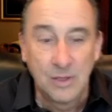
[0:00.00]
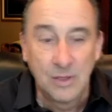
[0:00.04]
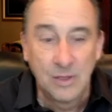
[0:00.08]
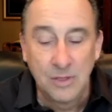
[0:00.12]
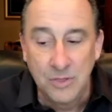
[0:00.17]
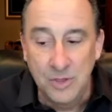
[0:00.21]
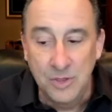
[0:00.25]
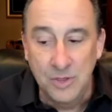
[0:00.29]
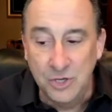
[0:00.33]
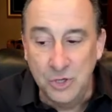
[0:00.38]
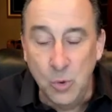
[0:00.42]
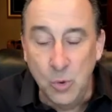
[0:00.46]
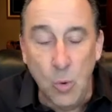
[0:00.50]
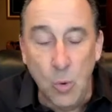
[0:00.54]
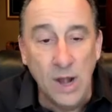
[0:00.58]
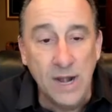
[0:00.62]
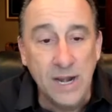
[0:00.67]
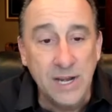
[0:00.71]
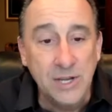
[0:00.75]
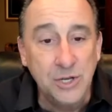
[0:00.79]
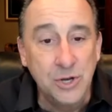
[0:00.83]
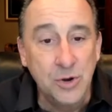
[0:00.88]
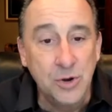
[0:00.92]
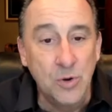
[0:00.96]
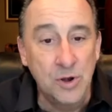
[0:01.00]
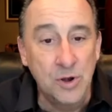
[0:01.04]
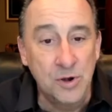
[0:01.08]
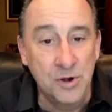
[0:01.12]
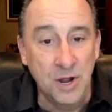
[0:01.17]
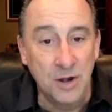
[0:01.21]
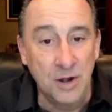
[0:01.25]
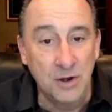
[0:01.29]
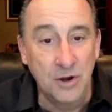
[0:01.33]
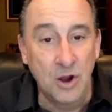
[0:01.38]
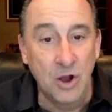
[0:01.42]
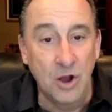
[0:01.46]
The
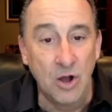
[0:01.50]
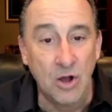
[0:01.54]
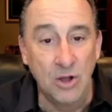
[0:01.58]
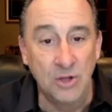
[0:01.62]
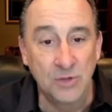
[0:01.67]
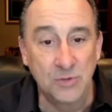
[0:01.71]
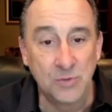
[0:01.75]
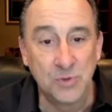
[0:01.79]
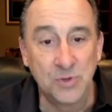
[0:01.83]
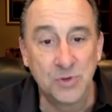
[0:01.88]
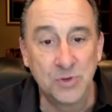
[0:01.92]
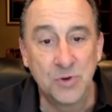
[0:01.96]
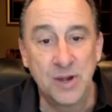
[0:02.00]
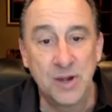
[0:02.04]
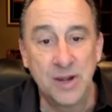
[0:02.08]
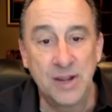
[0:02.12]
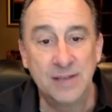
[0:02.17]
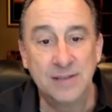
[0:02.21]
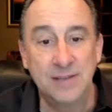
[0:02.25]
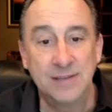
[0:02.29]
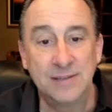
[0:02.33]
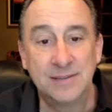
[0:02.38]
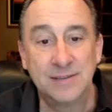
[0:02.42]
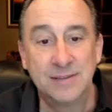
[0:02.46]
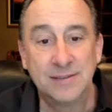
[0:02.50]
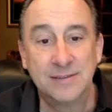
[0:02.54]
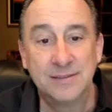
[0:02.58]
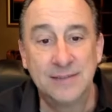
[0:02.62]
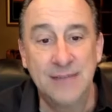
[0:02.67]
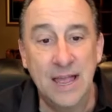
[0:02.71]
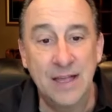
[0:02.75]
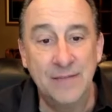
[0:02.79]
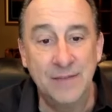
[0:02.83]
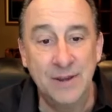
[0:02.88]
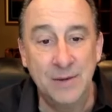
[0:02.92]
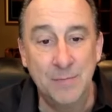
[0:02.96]
$2,200 calls were trading at
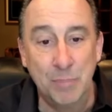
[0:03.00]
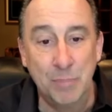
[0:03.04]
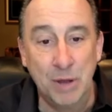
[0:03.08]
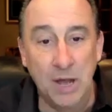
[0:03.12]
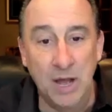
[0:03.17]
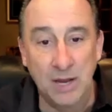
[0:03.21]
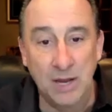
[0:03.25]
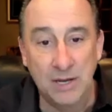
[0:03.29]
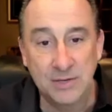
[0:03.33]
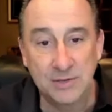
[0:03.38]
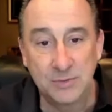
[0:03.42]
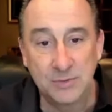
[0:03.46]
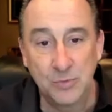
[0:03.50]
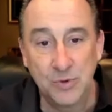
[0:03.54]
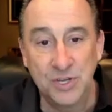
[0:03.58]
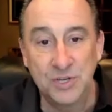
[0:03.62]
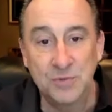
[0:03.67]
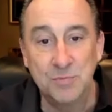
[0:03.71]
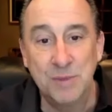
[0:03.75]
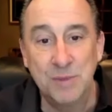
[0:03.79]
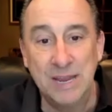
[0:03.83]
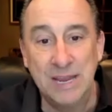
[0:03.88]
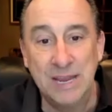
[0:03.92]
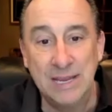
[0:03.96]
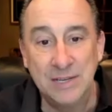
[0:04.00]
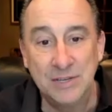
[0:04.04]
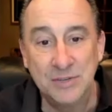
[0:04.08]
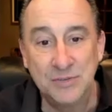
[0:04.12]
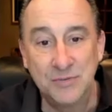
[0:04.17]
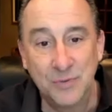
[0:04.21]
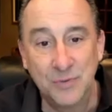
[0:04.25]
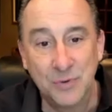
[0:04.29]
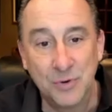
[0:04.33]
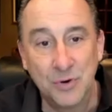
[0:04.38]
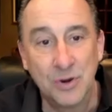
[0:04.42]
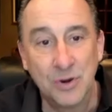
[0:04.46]
seven bucks, which means
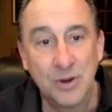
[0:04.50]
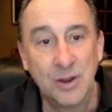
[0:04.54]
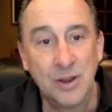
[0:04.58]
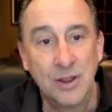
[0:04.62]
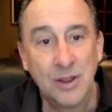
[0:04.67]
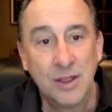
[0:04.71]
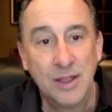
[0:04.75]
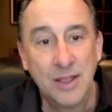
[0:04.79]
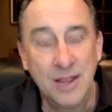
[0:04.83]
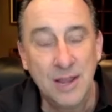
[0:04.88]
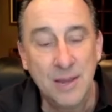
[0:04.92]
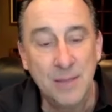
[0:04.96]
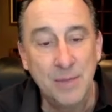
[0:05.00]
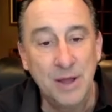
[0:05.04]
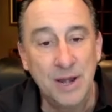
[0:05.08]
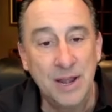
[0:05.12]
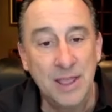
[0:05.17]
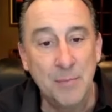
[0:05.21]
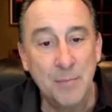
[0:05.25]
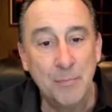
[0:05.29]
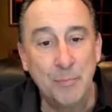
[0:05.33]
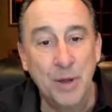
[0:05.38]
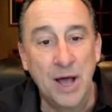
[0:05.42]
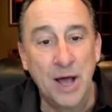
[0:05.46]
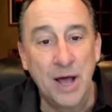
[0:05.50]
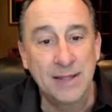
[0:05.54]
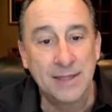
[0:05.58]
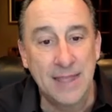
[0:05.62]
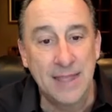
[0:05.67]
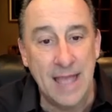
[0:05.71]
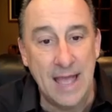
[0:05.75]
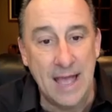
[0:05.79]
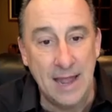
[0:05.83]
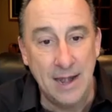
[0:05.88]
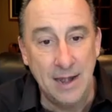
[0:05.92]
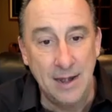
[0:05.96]
for anybody that bought
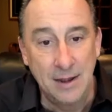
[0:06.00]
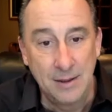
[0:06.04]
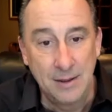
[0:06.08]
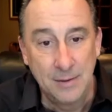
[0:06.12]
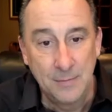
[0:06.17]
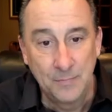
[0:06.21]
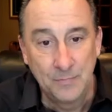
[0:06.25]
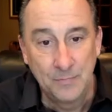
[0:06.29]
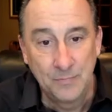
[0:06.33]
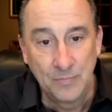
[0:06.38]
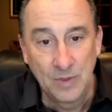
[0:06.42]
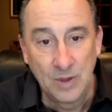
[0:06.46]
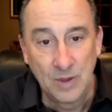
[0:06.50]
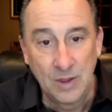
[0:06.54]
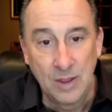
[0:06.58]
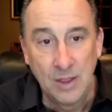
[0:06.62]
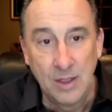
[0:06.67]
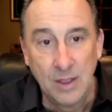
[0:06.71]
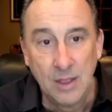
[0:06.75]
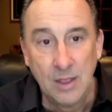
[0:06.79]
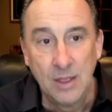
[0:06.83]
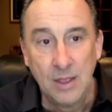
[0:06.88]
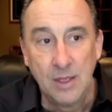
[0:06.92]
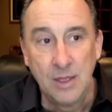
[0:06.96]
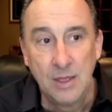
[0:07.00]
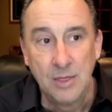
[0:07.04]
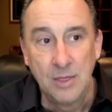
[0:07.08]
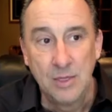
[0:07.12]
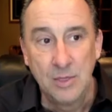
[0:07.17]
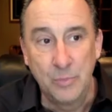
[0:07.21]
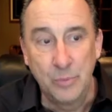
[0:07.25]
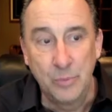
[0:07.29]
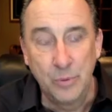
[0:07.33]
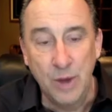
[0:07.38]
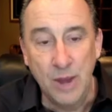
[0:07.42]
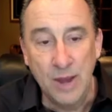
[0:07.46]
that,
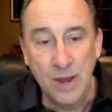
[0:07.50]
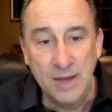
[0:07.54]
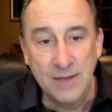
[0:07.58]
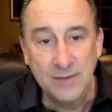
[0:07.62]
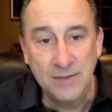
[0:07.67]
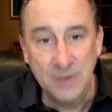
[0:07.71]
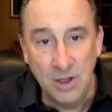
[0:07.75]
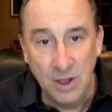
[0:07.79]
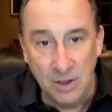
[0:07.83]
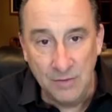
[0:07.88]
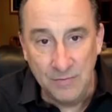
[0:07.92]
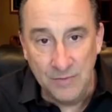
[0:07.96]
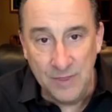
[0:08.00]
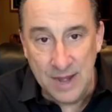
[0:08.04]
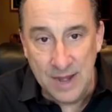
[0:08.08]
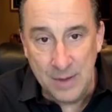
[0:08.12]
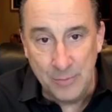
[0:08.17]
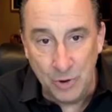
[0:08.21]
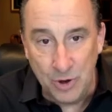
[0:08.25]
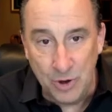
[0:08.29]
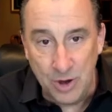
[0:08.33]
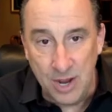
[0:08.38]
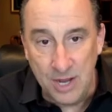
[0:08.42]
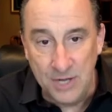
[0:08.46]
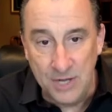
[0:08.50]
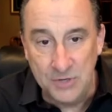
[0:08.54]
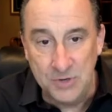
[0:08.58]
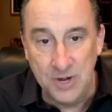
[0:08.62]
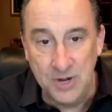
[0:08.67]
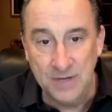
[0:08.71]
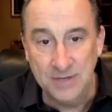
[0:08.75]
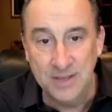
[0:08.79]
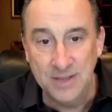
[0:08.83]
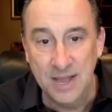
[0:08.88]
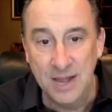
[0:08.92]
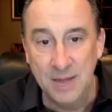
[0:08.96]
the price of the April
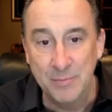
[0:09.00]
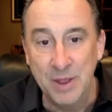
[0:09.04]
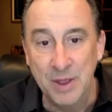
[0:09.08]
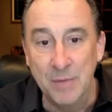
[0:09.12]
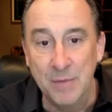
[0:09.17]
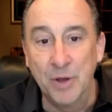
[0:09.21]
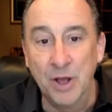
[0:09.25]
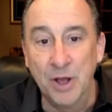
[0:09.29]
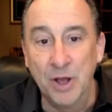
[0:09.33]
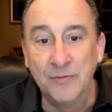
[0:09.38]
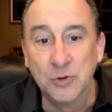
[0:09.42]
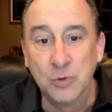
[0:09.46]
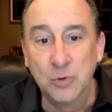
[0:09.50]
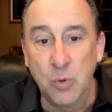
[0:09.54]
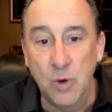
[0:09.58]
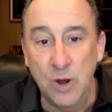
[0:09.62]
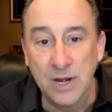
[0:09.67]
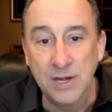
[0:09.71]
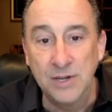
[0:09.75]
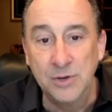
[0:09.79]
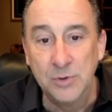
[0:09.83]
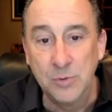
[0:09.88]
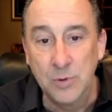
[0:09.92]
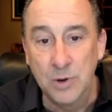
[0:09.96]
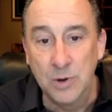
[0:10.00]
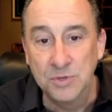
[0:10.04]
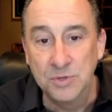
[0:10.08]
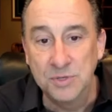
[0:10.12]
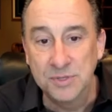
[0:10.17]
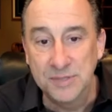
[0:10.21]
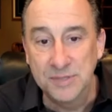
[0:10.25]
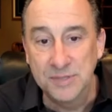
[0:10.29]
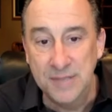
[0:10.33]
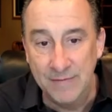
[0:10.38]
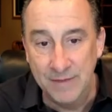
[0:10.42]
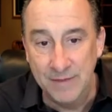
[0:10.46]
contract got to be above
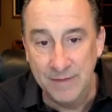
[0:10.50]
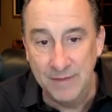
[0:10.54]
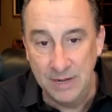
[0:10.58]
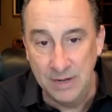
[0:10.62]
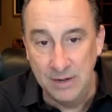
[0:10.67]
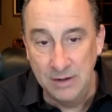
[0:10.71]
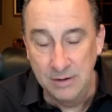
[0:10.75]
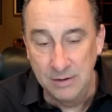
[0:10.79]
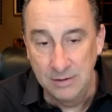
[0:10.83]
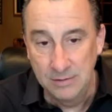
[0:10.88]
2207